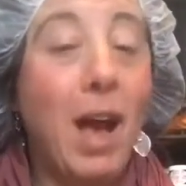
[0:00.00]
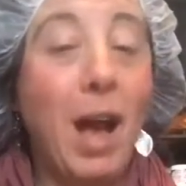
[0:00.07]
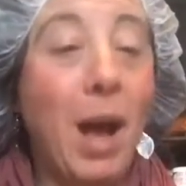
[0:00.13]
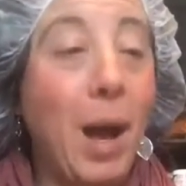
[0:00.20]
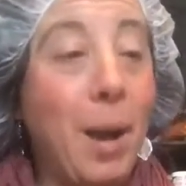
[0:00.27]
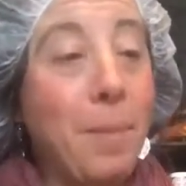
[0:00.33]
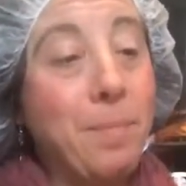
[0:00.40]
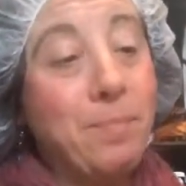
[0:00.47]

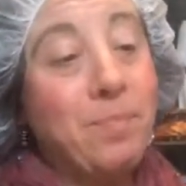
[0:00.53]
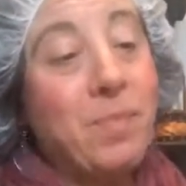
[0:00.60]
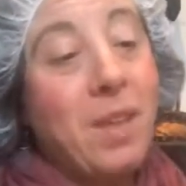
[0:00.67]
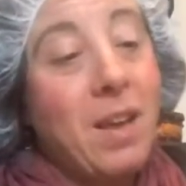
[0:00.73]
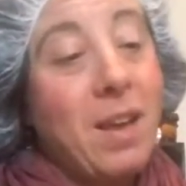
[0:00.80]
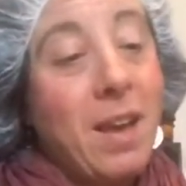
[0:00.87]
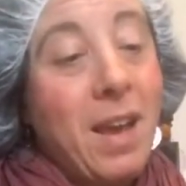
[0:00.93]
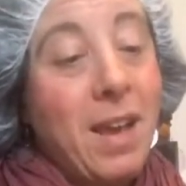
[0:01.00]

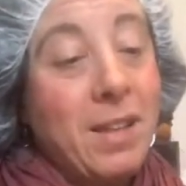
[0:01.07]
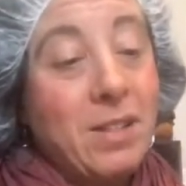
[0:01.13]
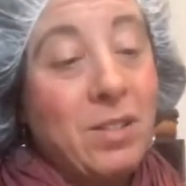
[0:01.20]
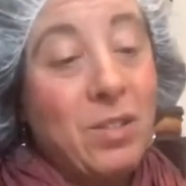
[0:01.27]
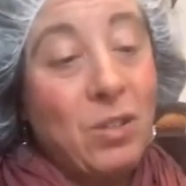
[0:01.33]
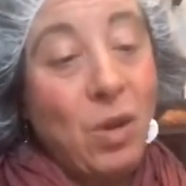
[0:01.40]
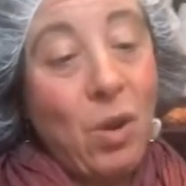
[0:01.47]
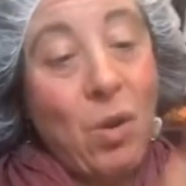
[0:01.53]
And
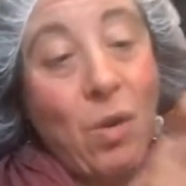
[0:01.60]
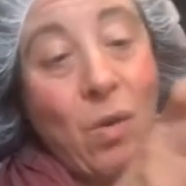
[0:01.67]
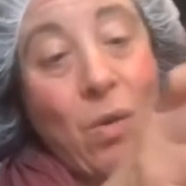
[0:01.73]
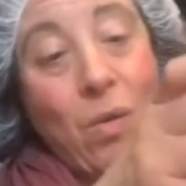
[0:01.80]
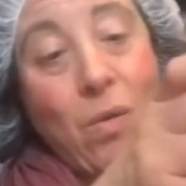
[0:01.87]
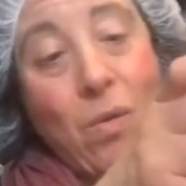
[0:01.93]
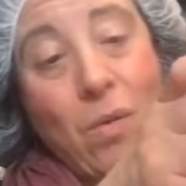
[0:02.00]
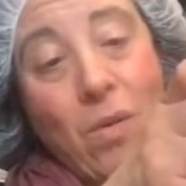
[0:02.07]

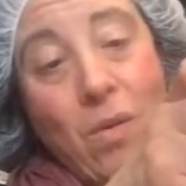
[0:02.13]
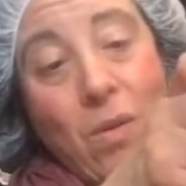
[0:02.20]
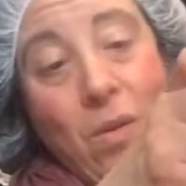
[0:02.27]
so